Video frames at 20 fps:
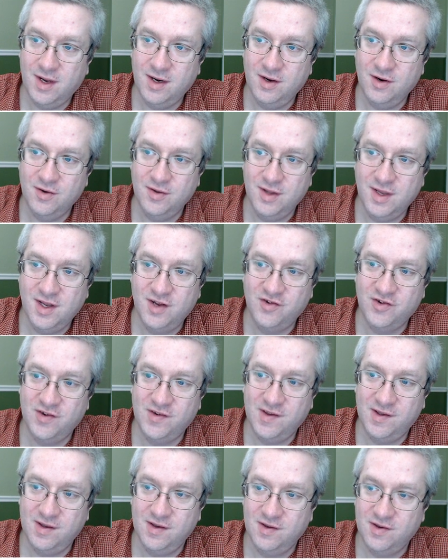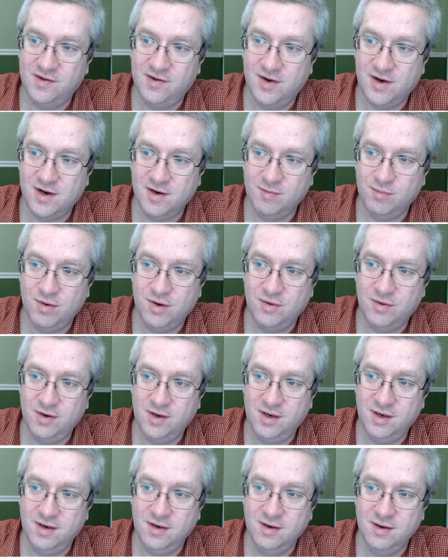the edges of this dog bone
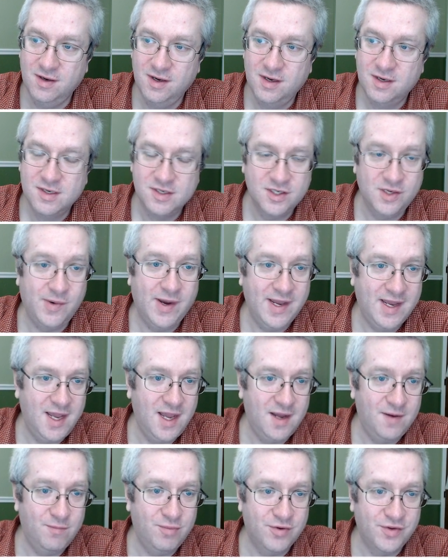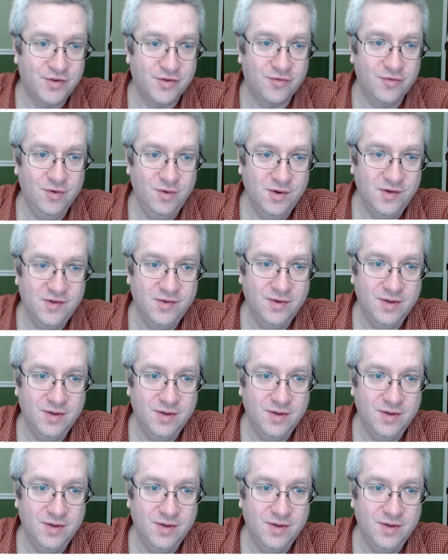here, so I can put screws through there.